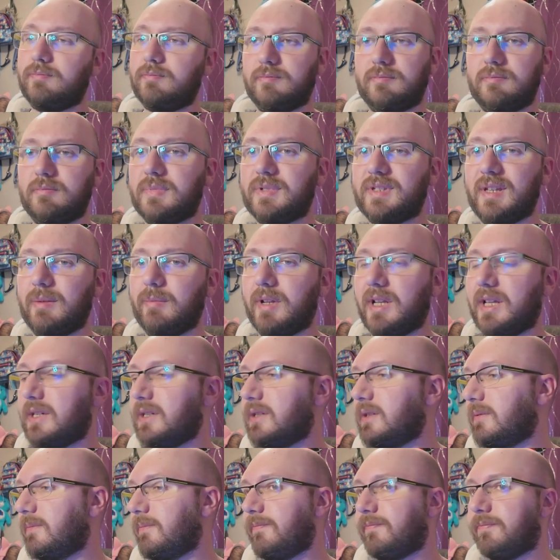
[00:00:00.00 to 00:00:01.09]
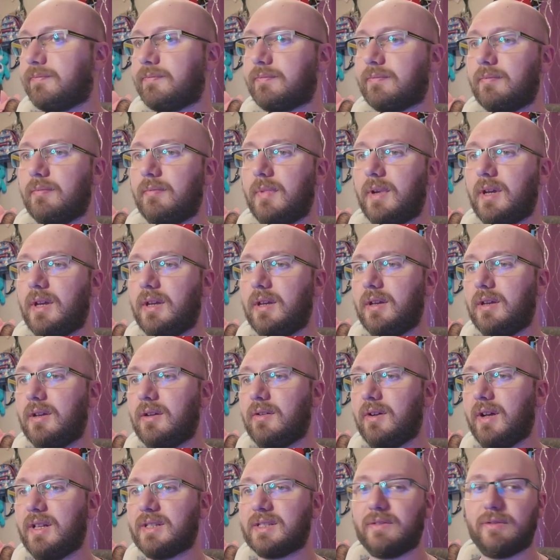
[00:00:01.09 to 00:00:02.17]
similar.
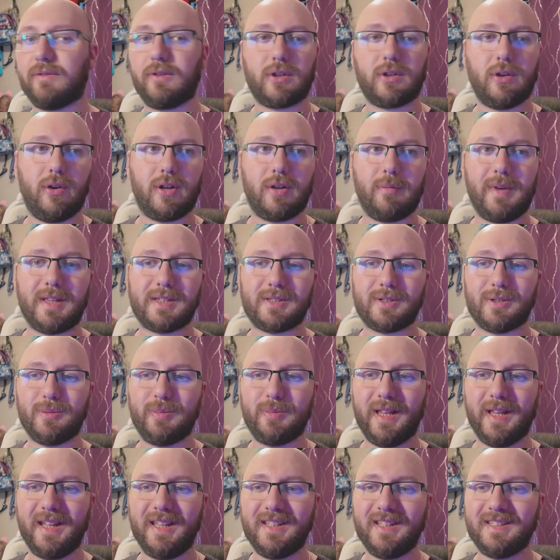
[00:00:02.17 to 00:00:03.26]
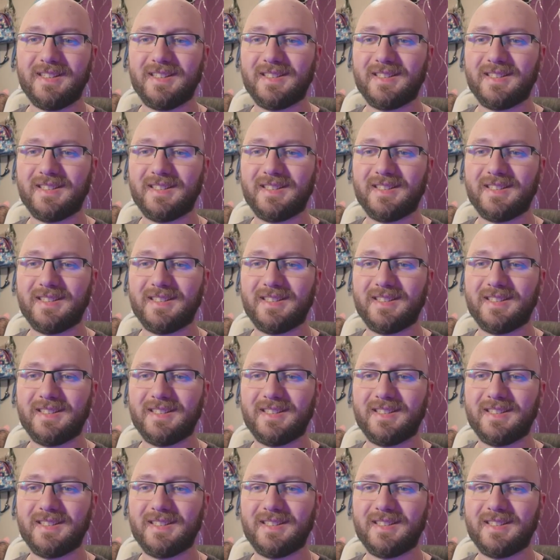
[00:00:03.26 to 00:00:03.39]
Right, let's have a look. Ornamental blade.